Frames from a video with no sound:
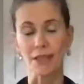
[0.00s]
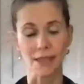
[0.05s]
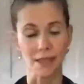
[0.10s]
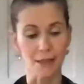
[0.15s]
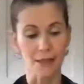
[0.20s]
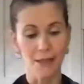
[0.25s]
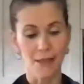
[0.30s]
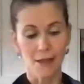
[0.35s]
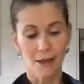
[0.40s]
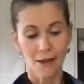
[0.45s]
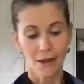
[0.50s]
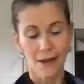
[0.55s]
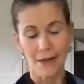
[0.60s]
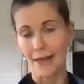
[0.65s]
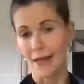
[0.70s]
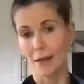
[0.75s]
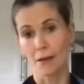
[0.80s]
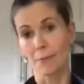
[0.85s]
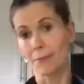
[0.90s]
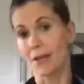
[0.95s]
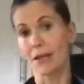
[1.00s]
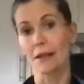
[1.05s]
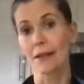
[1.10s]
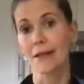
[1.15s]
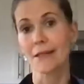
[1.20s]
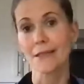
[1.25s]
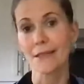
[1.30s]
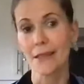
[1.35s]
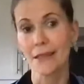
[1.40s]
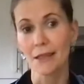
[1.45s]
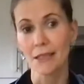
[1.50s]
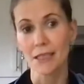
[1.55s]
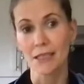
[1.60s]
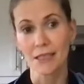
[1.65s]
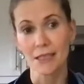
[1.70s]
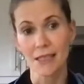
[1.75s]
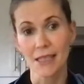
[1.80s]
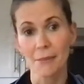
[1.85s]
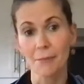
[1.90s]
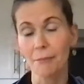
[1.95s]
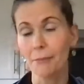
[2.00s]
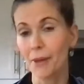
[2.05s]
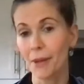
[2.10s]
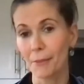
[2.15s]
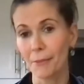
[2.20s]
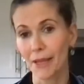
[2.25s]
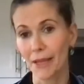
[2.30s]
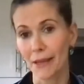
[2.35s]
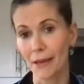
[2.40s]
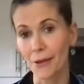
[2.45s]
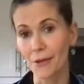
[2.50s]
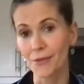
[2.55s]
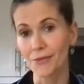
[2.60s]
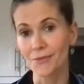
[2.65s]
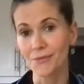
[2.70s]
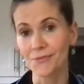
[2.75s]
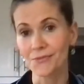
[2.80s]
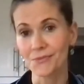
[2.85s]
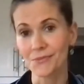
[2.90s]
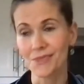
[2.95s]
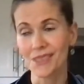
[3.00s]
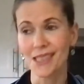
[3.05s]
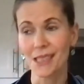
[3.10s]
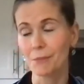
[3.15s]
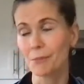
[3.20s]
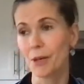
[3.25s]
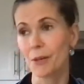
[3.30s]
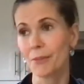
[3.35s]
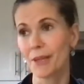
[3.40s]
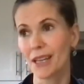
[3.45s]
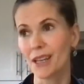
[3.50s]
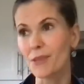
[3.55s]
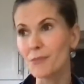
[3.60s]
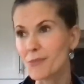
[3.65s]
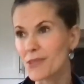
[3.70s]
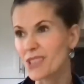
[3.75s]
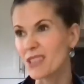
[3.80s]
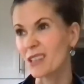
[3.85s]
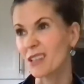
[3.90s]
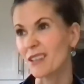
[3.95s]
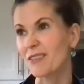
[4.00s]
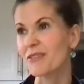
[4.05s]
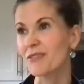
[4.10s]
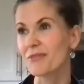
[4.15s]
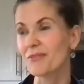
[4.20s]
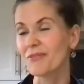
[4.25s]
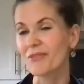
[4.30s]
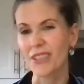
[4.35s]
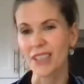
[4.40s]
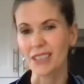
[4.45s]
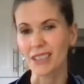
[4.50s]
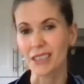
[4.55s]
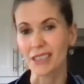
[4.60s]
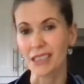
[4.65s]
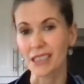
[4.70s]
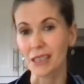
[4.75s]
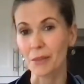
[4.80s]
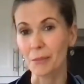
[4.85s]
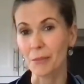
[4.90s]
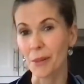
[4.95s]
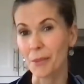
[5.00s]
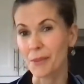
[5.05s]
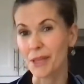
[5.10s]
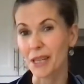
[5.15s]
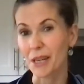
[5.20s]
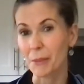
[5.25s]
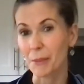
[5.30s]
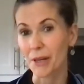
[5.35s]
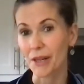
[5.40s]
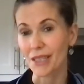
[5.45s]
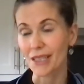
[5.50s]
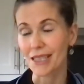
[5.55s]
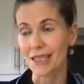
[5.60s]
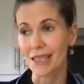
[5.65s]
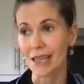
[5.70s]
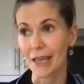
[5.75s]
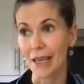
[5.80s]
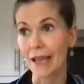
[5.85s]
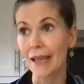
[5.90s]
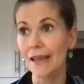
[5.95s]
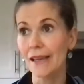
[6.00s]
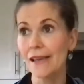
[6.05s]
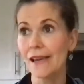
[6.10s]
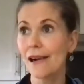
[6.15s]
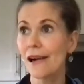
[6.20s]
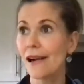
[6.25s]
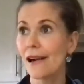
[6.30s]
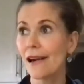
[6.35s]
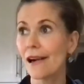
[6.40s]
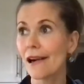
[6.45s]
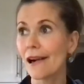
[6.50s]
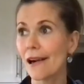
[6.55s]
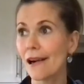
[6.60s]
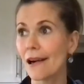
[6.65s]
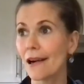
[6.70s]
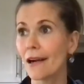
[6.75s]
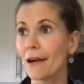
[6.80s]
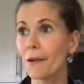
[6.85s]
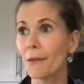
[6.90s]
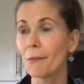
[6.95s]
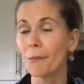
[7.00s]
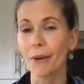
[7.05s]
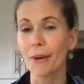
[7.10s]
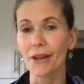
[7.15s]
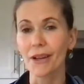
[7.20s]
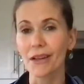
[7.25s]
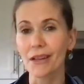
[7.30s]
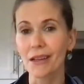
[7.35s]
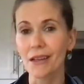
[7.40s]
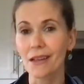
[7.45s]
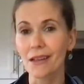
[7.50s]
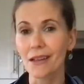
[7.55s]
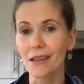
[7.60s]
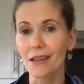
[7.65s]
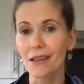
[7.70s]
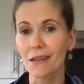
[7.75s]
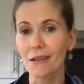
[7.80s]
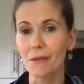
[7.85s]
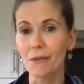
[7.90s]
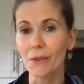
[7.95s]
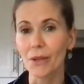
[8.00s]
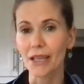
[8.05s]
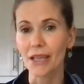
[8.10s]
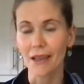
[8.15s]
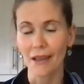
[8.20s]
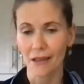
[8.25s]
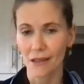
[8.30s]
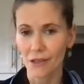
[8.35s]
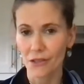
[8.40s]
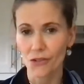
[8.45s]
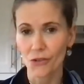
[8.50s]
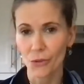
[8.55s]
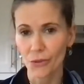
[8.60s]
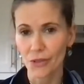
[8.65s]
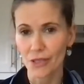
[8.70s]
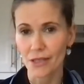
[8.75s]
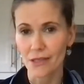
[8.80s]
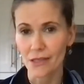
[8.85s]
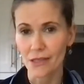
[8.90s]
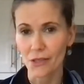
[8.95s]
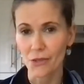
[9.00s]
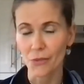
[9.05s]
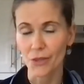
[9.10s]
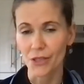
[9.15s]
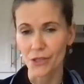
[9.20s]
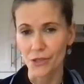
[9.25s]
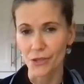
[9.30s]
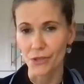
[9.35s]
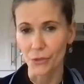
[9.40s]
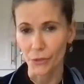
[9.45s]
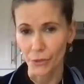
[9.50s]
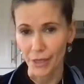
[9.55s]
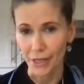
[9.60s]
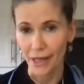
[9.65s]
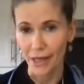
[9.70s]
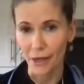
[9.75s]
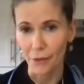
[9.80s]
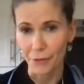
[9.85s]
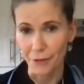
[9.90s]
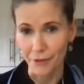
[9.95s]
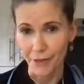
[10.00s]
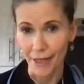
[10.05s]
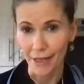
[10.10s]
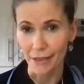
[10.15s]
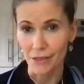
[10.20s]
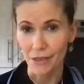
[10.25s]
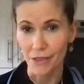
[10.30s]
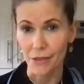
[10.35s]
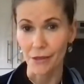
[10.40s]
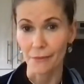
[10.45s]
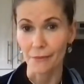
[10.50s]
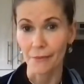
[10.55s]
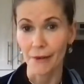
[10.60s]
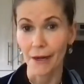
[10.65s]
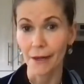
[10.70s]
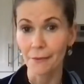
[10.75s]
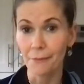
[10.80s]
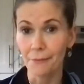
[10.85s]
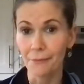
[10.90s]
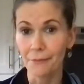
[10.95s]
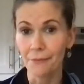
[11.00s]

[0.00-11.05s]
And I'm not going to say it didn't bum me out. It did bum me out. I'm still feeling a little bummed out about it today. But we can't control these situations, only how we react to them, right?